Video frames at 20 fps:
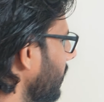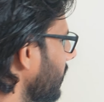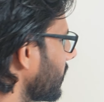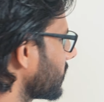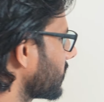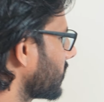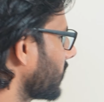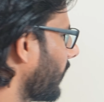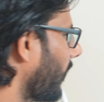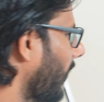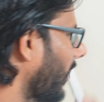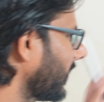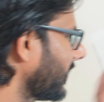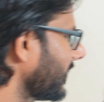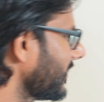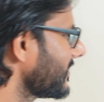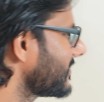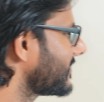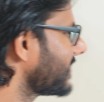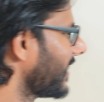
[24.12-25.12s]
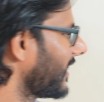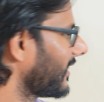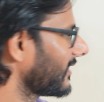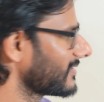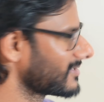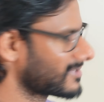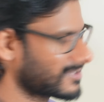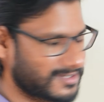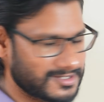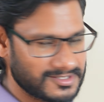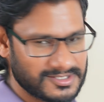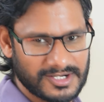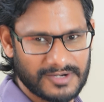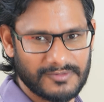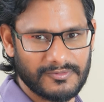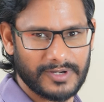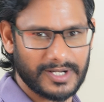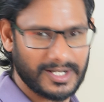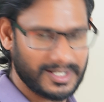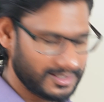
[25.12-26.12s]
So what is the
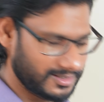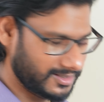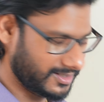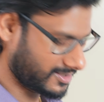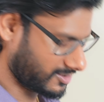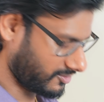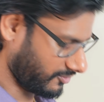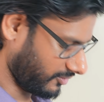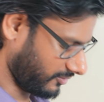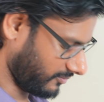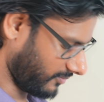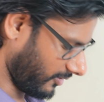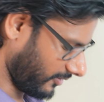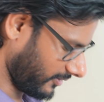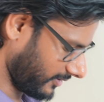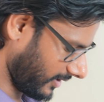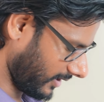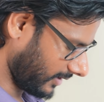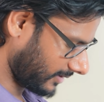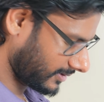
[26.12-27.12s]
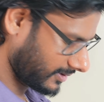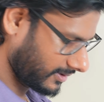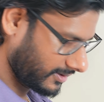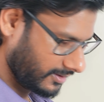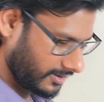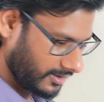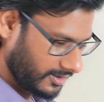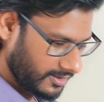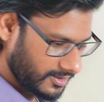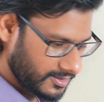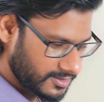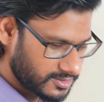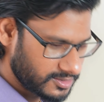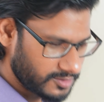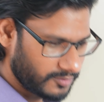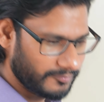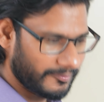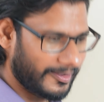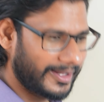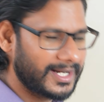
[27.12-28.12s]
unstructured way? Let's talk about that. So
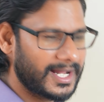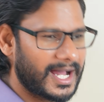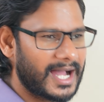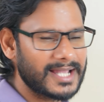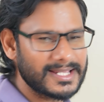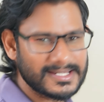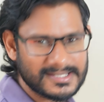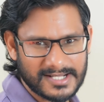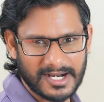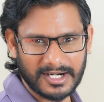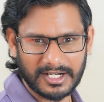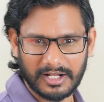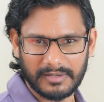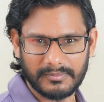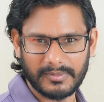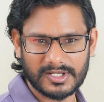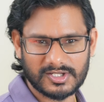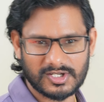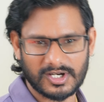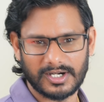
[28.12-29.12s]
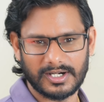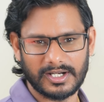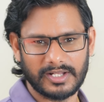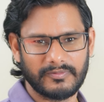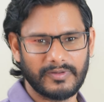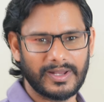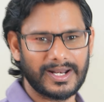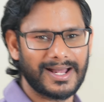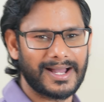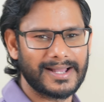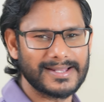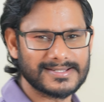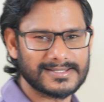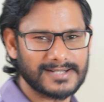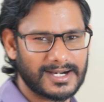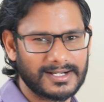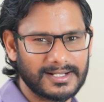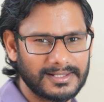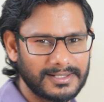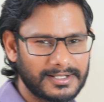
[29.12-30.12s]
when I started my journey, when I
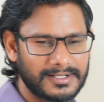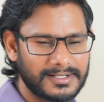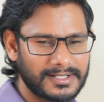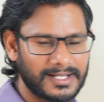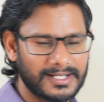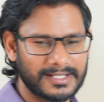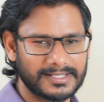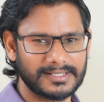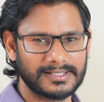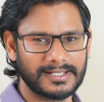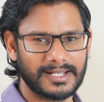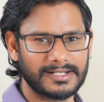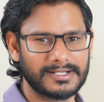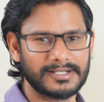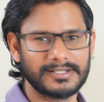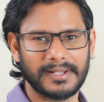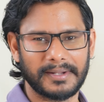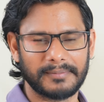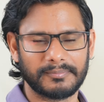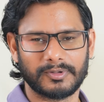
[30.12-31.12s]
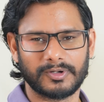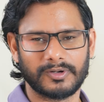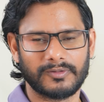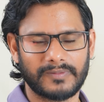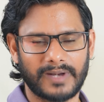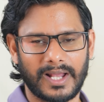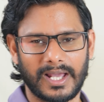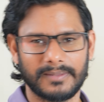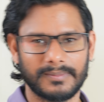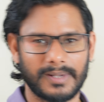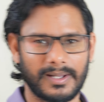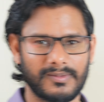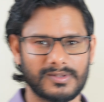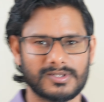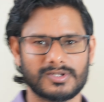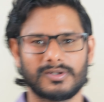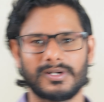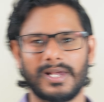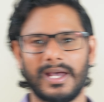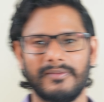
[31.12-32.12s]
started learning hacking, at that point of time, I was
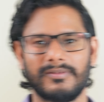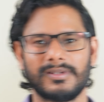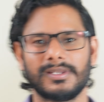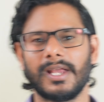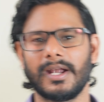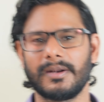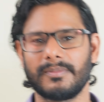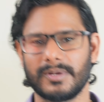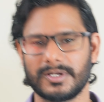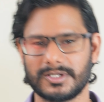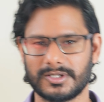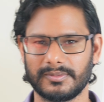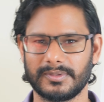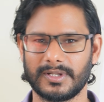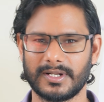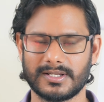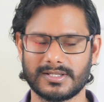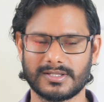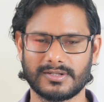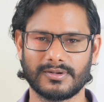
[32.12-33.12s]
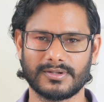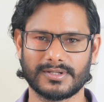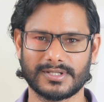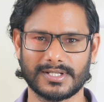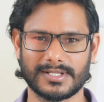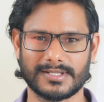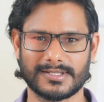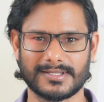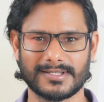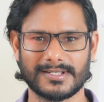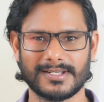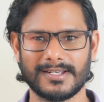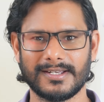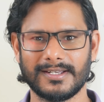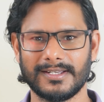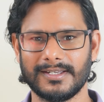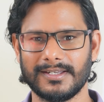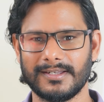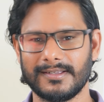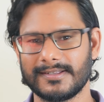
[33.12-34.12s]
not having that much of the resources.
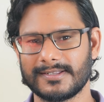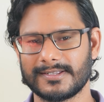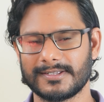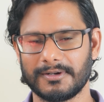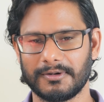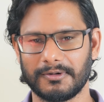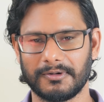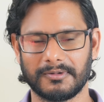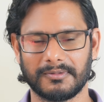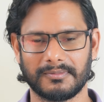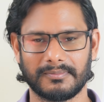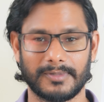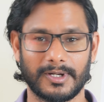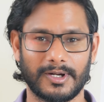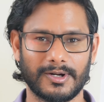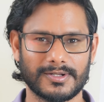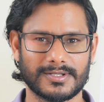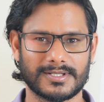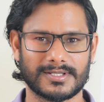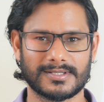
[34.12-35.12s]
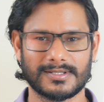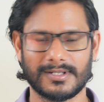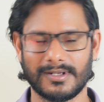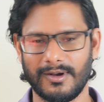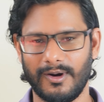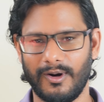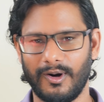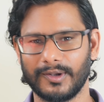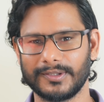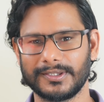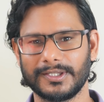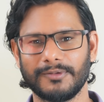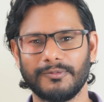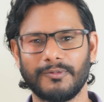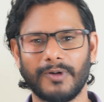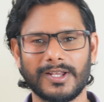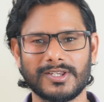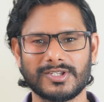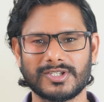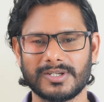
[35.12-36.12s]
So because on the
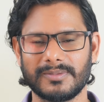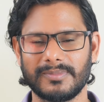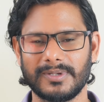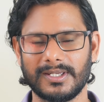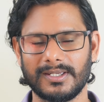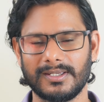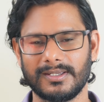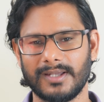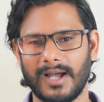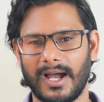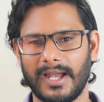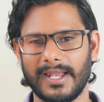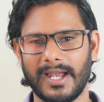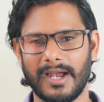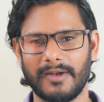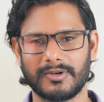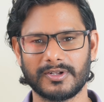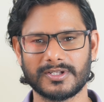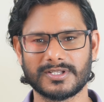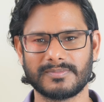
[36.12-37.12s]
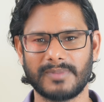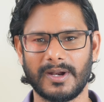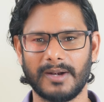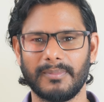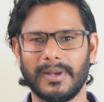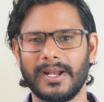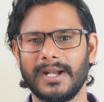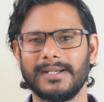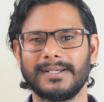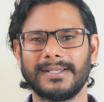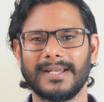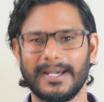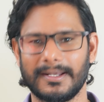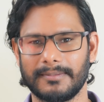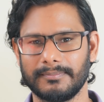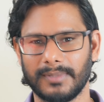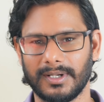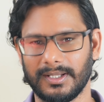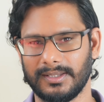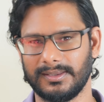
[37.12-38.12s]
1 GB, I have to spend my entire
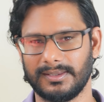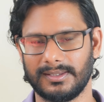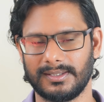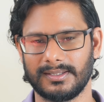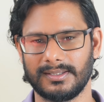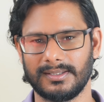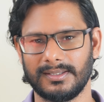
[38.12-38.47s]
month.